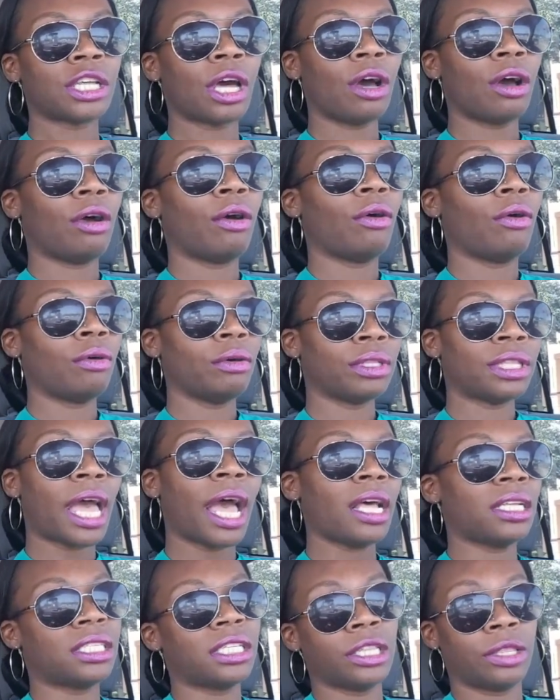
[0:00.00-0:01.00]
So
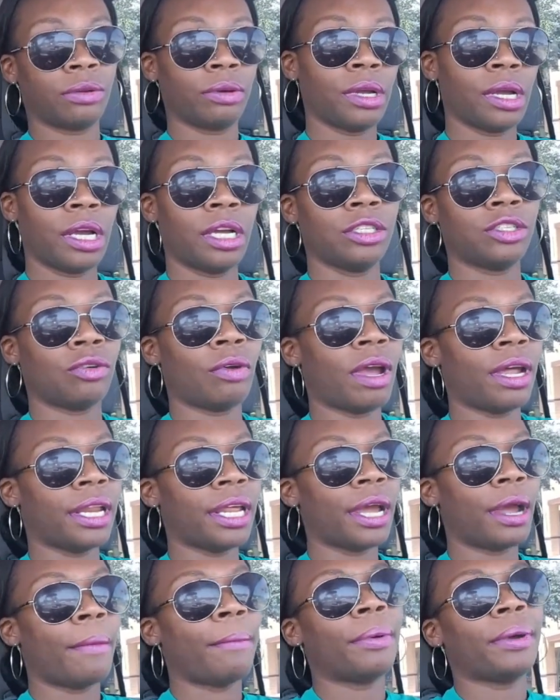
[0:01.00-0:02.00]
that's the 300
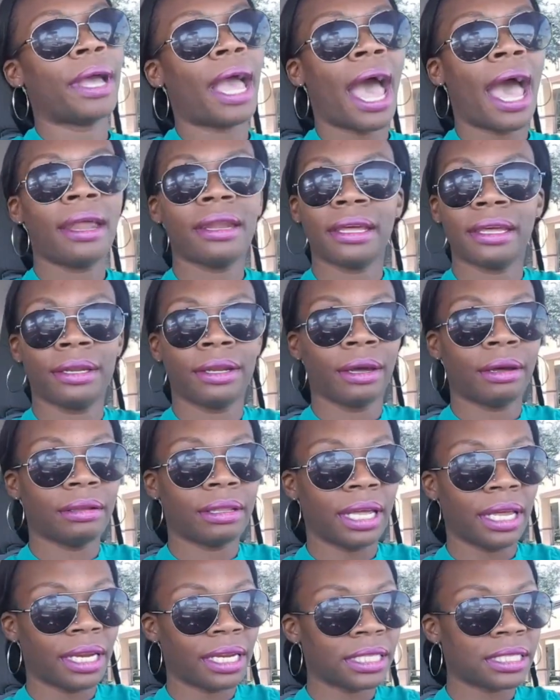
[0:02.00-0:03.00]
right there. But I didn't
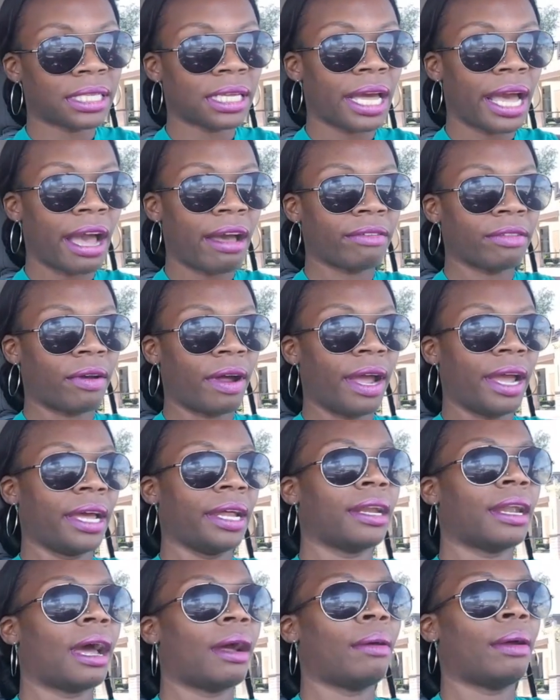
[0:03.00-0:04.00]
know that until after I
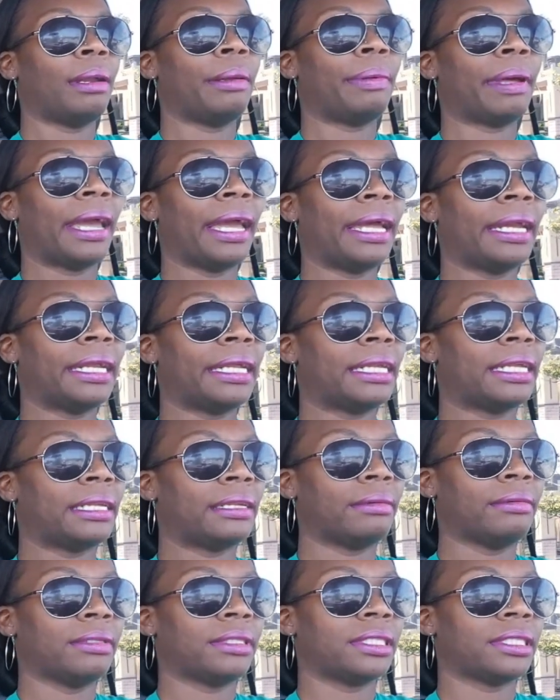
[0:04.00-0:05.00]
hadn't already paid it.
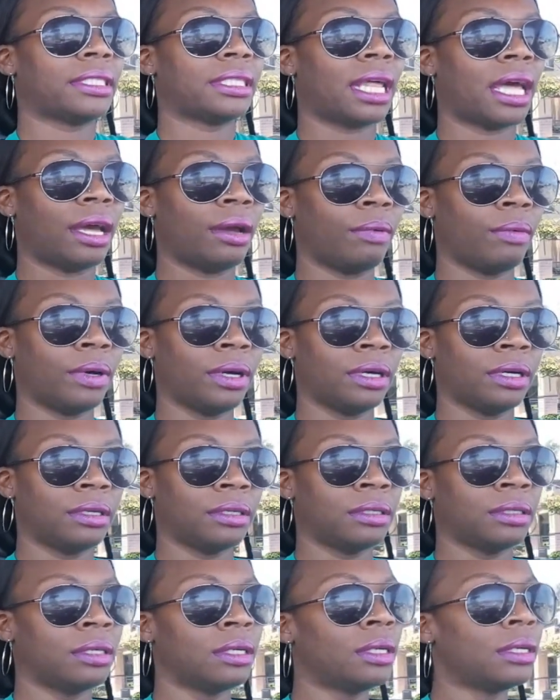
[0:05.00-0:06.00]
And it was just like,
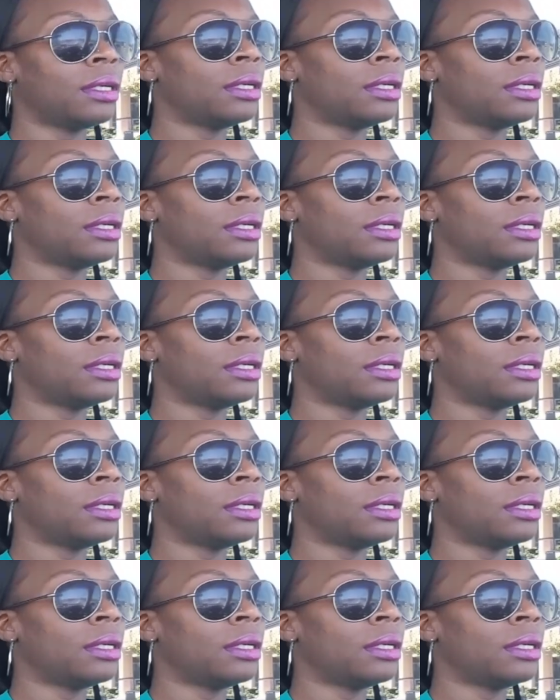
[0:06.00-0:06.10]
well,